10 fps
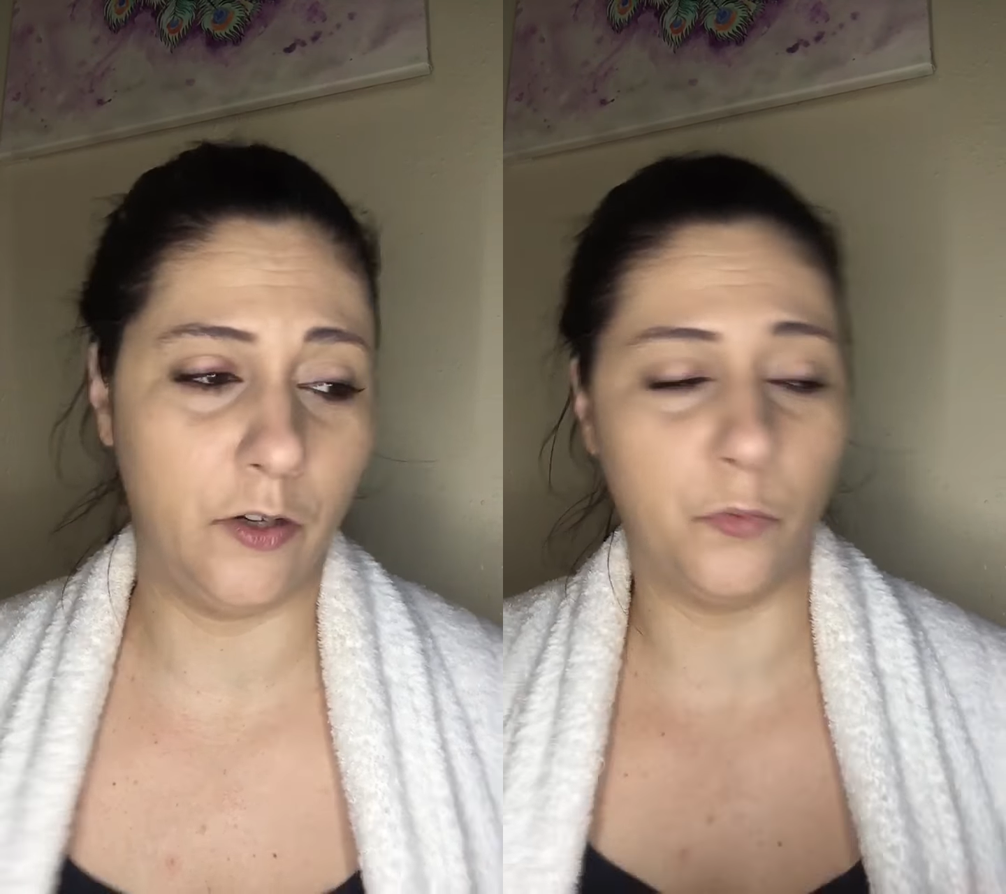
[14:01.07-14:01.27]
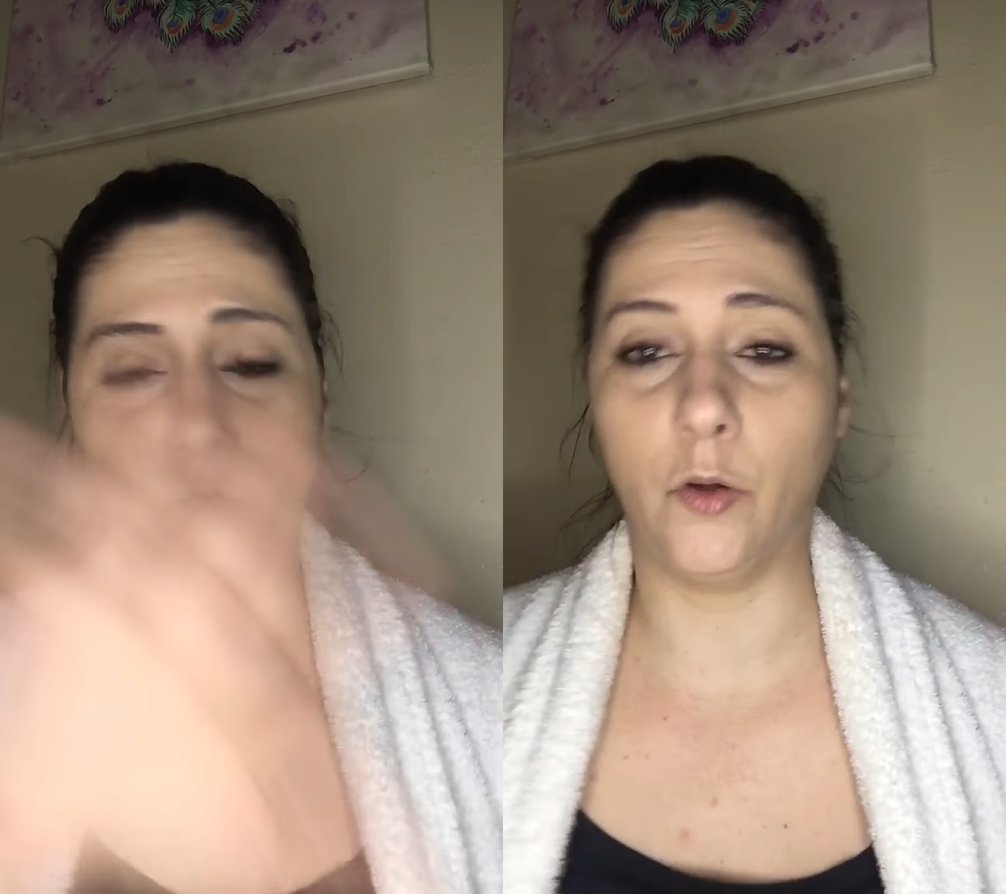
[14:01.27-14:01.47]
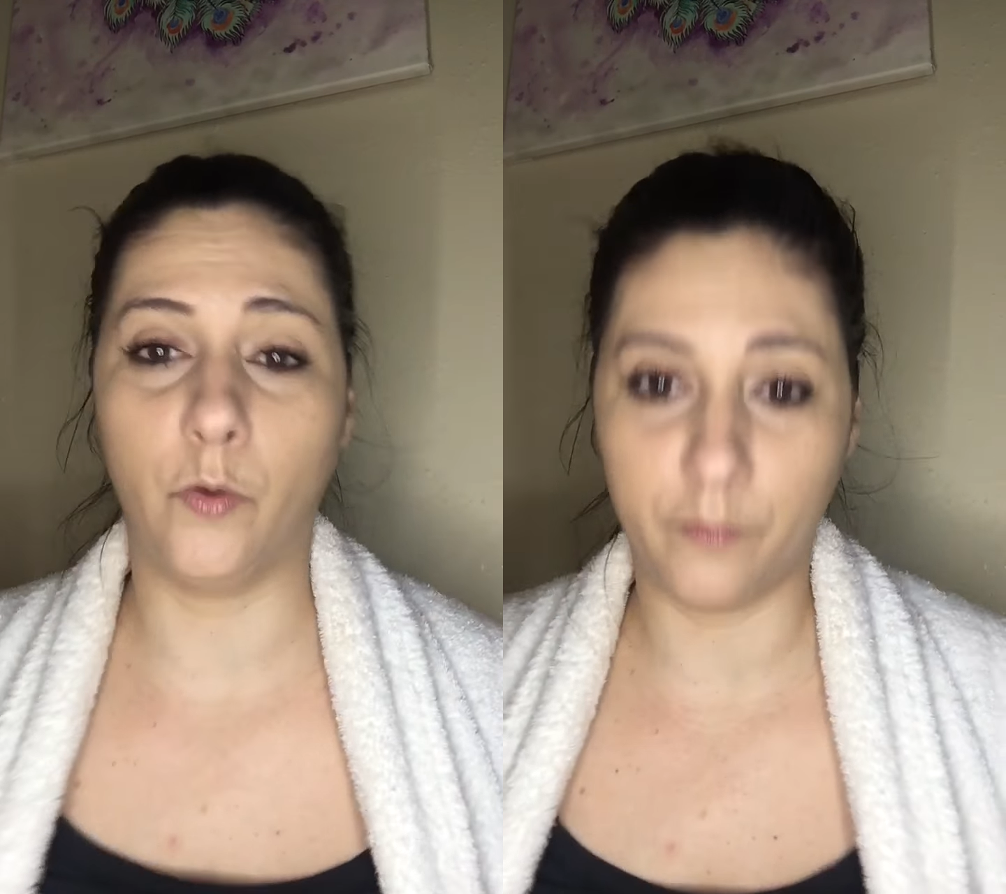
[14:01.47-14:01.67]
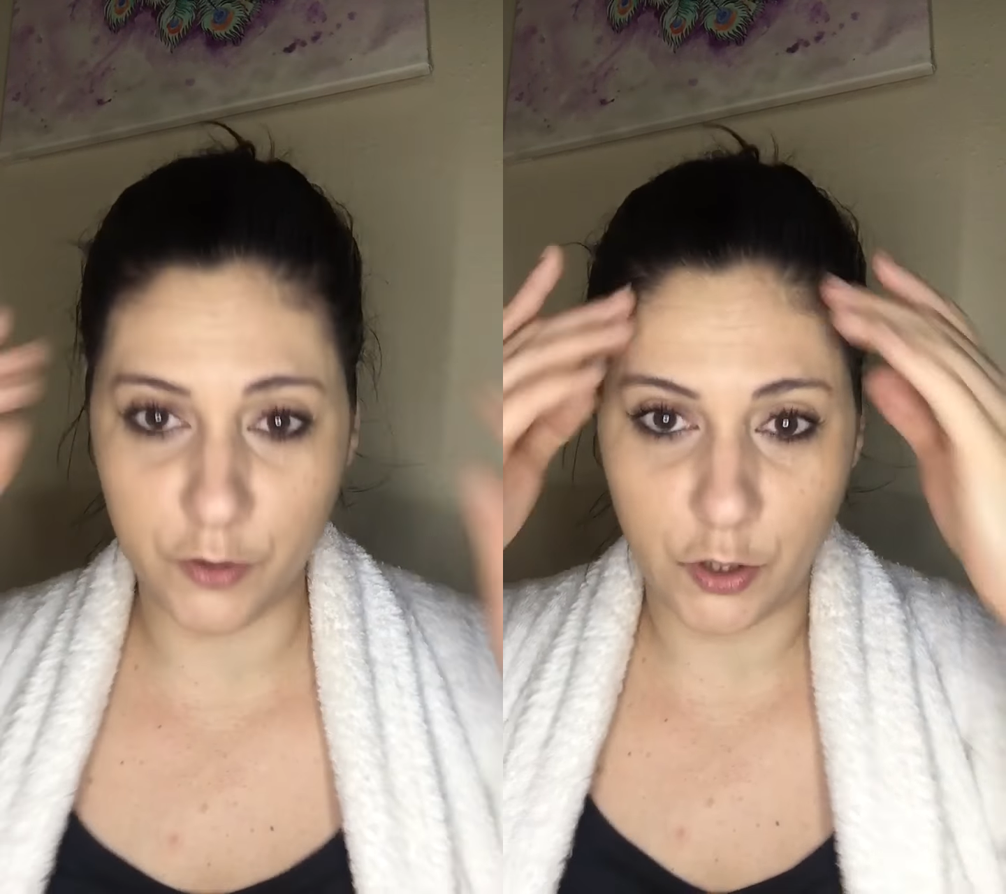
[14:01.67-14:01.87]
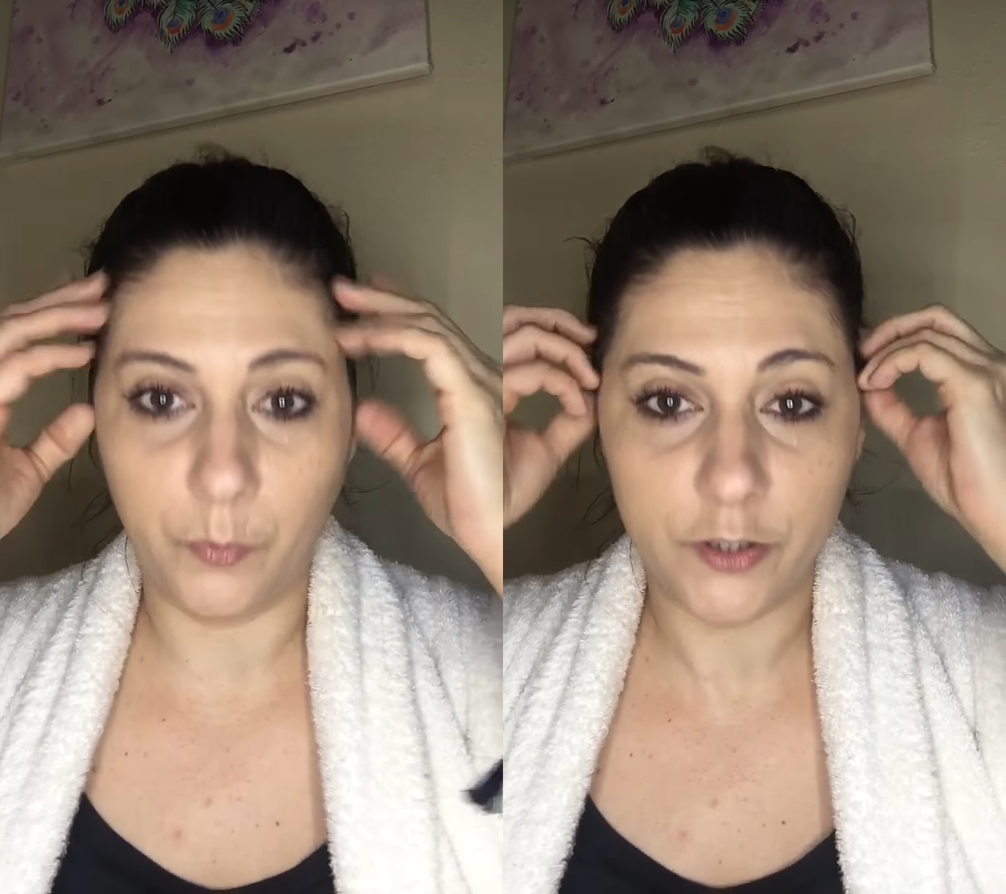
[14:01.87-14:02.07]
You don't want to go over
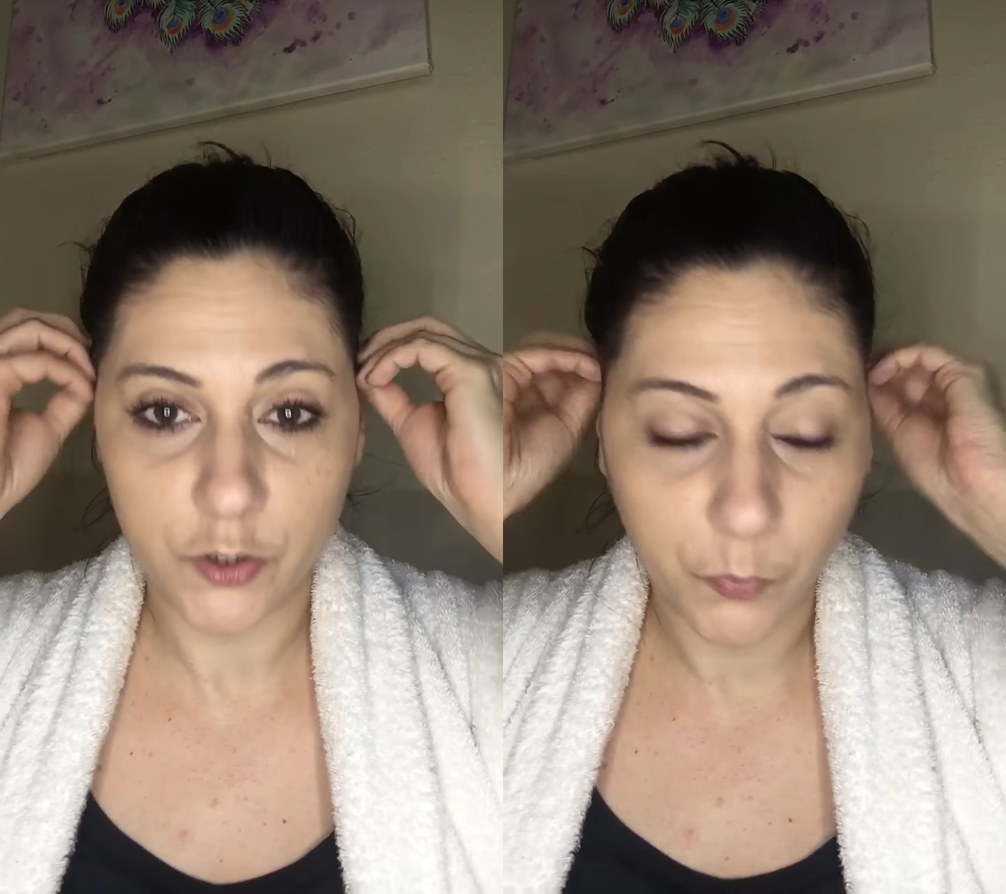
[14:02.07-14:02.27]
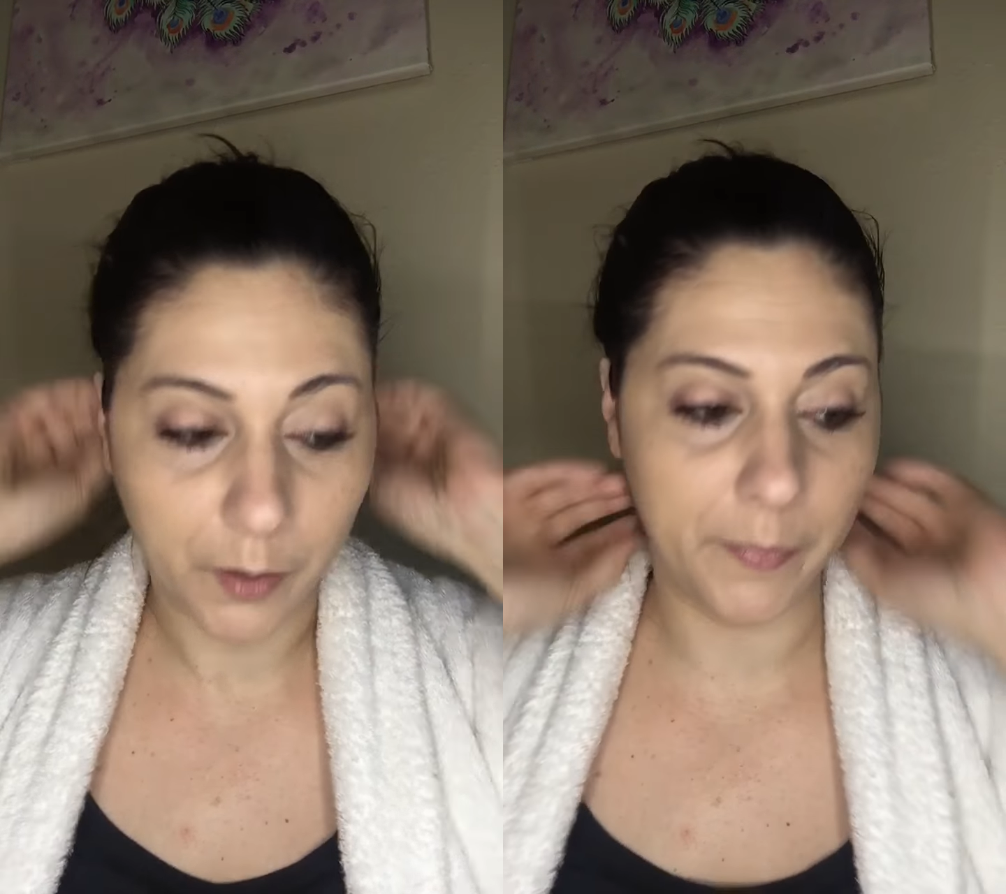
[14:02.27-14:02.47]
2 weeks. You want to